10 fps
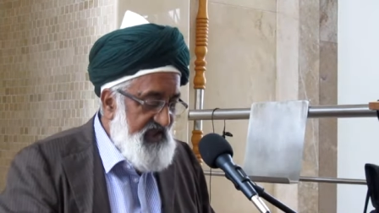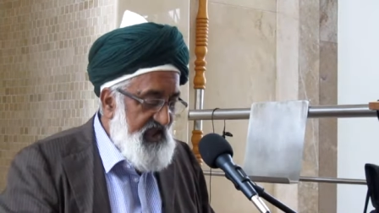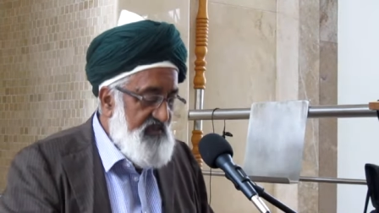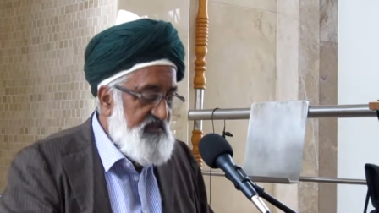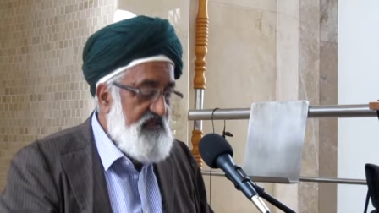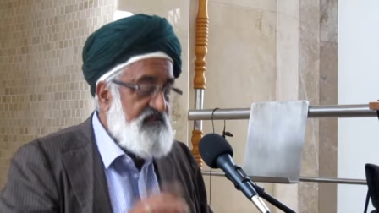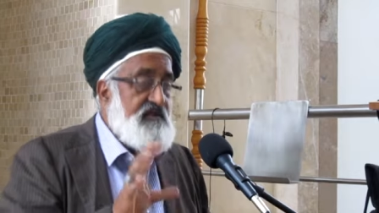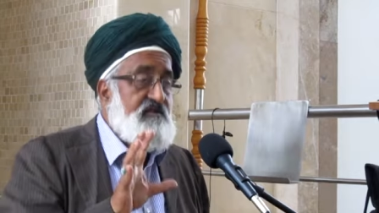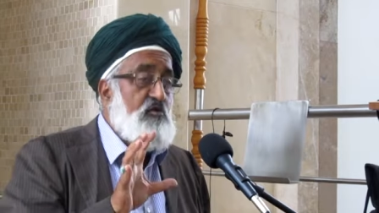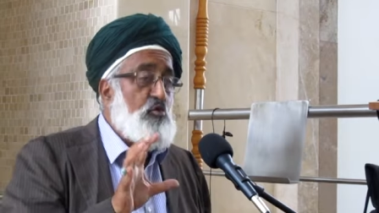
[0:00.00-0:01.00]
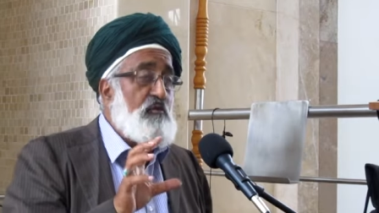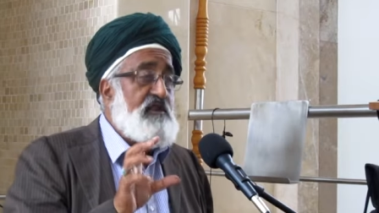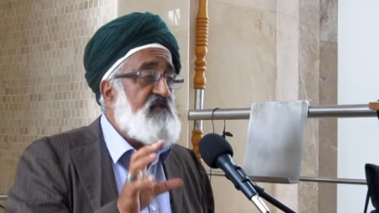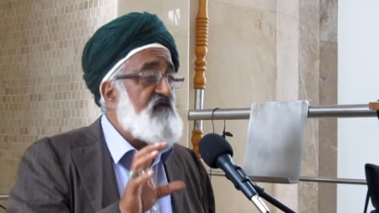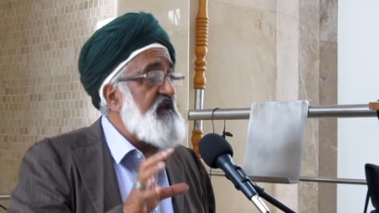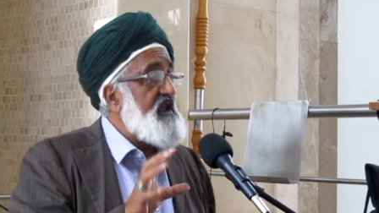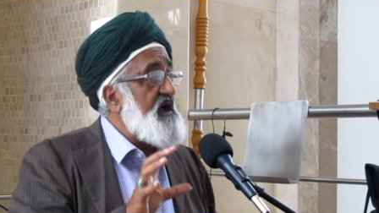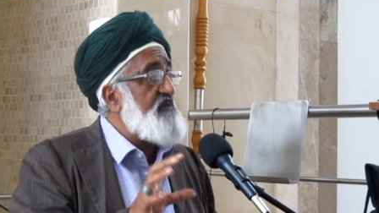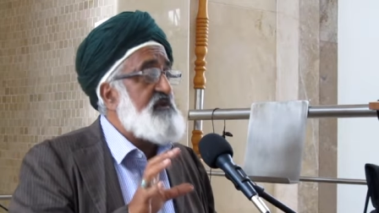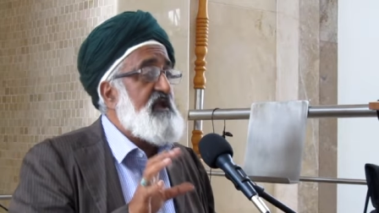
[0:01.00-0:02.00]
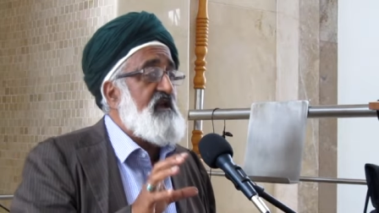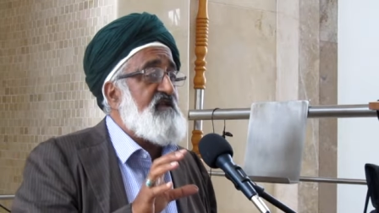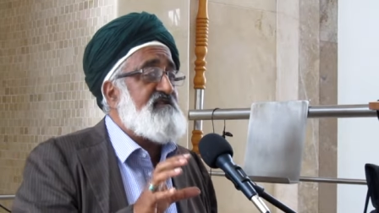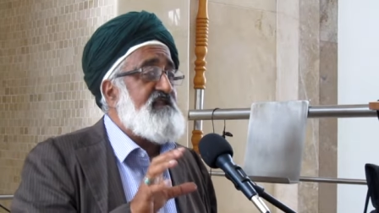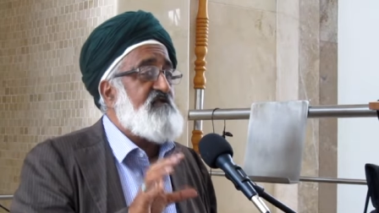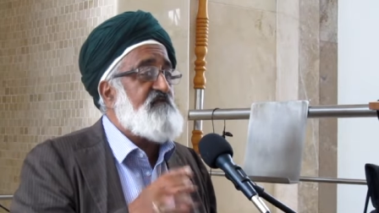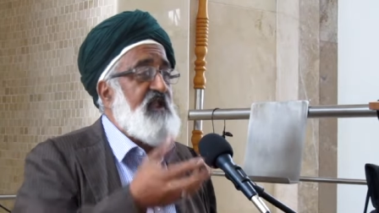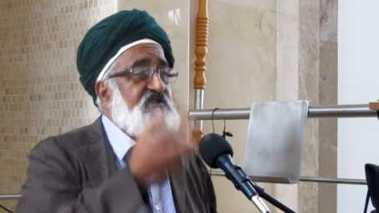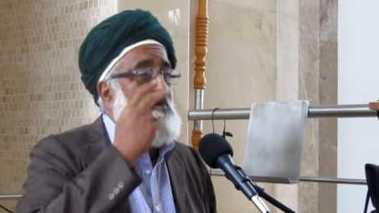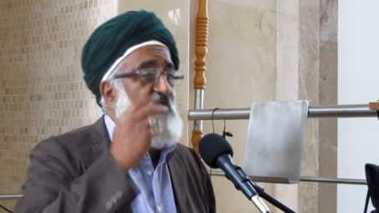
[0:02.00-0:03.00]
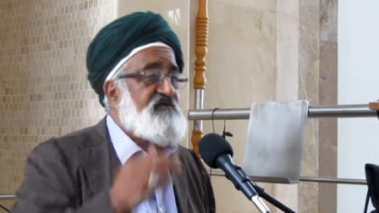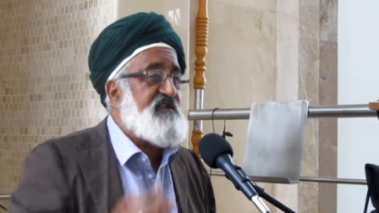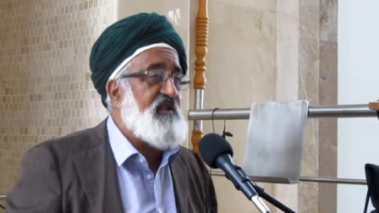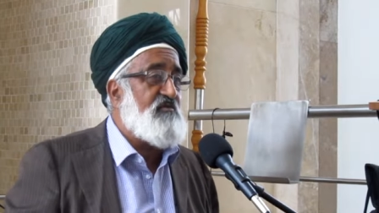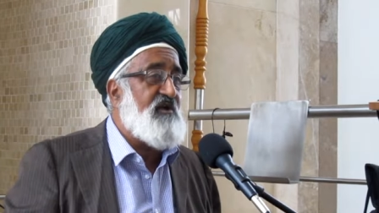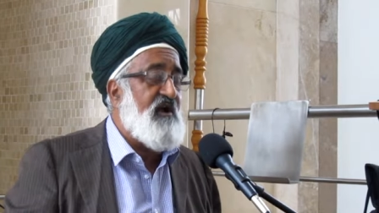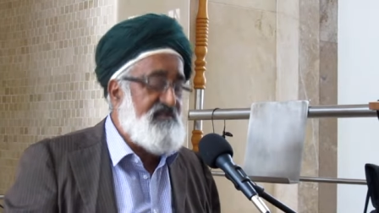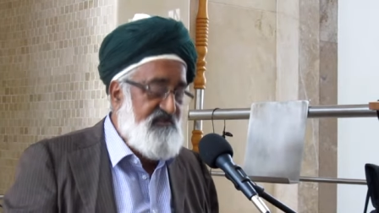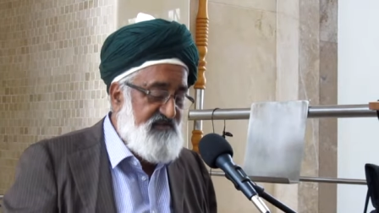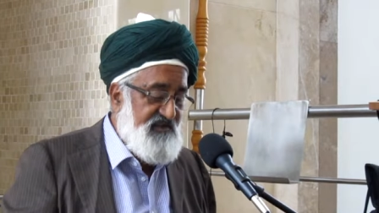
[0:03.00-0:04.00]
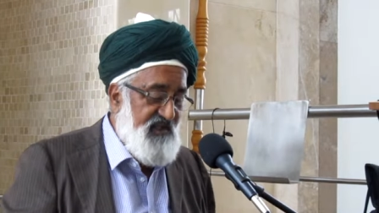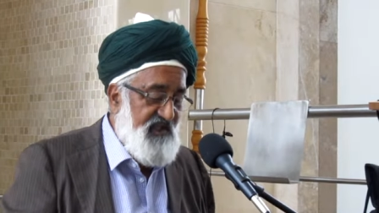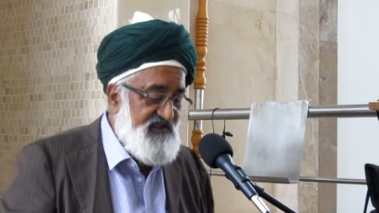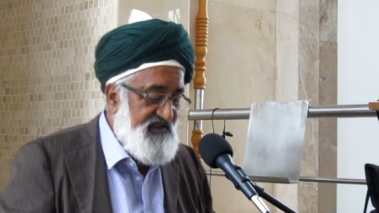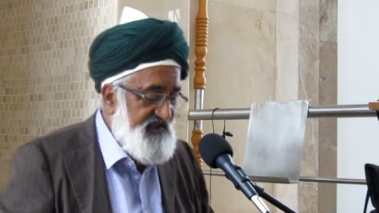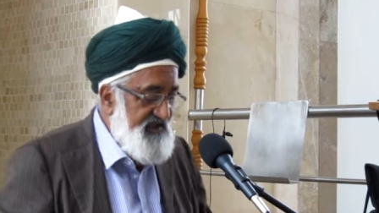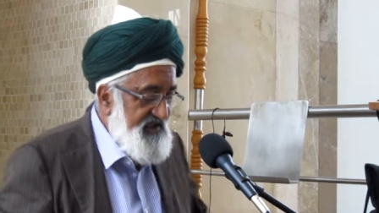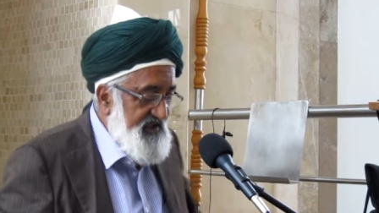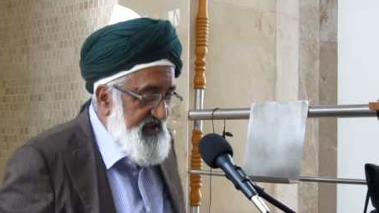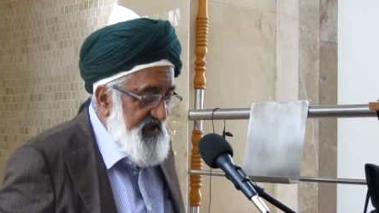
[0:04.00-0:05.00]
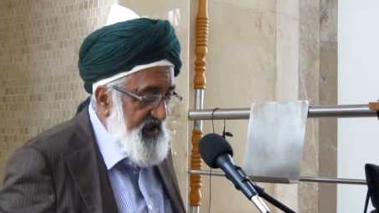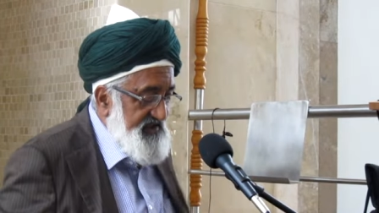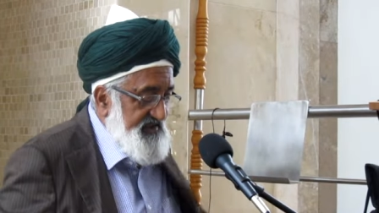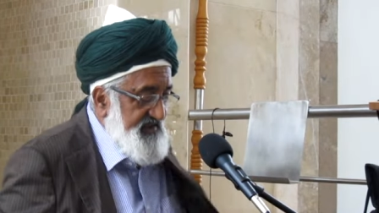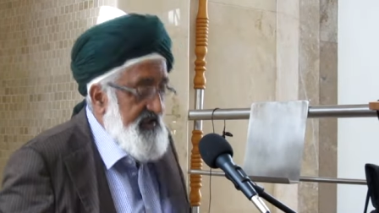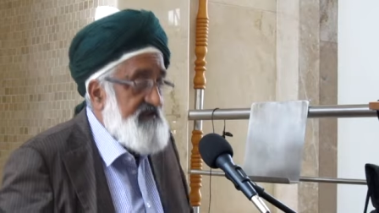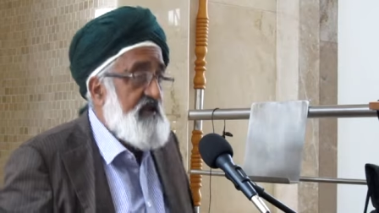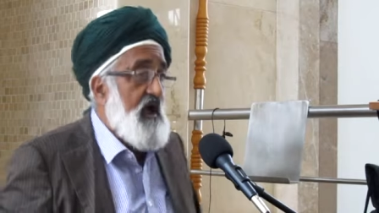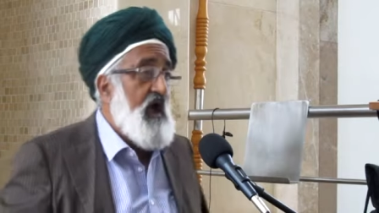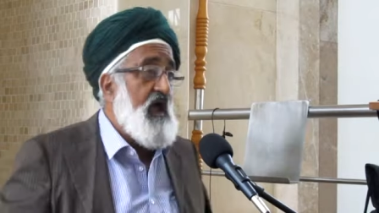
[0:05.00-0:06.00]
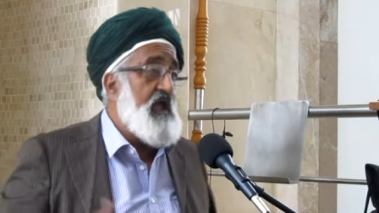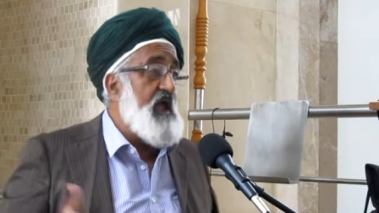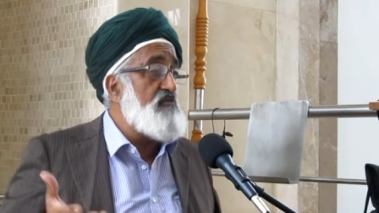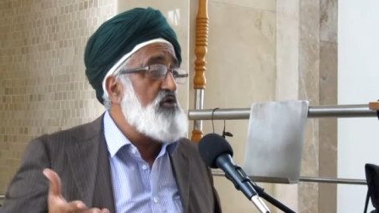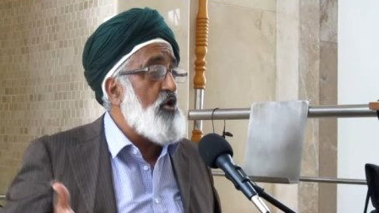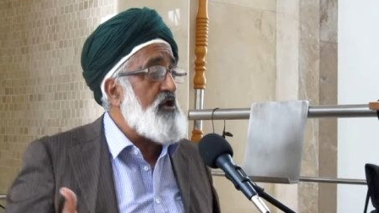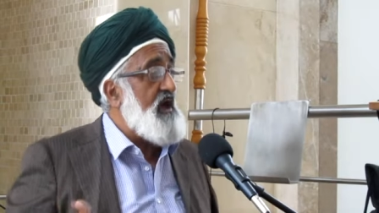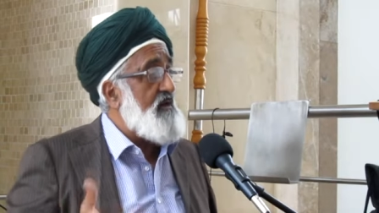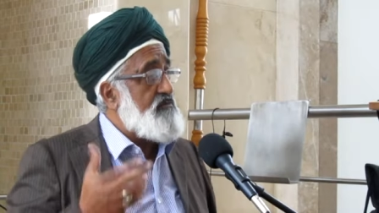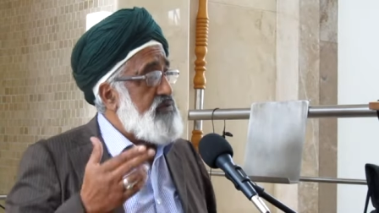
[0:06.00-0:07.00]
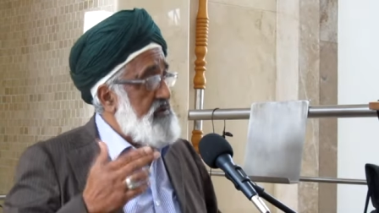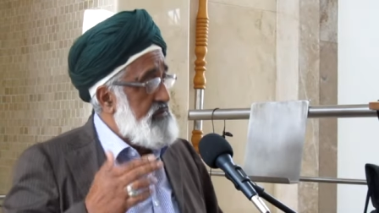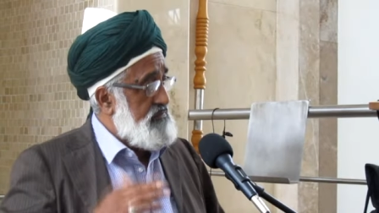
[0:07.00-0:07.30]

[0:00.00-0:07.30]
And then this luminous figure appears in front of Sayyid Abdul Qadir Jilani. And he says, I am your Rabb.